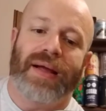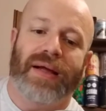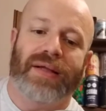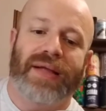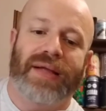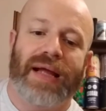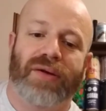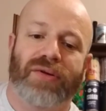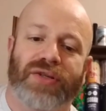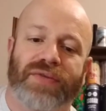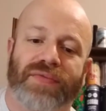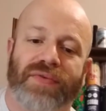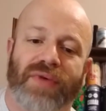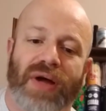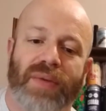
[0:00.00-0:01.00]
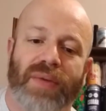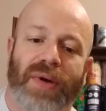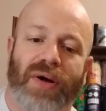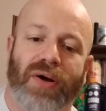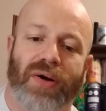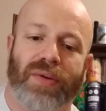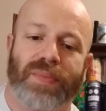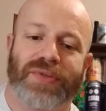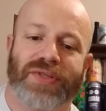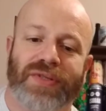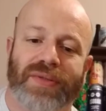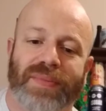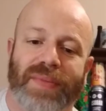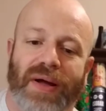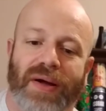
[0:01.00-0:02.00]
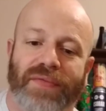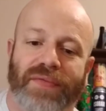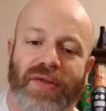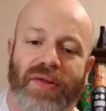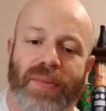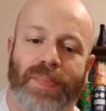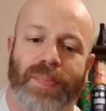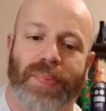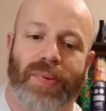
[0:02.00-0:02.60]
A deluge of aroma hops after the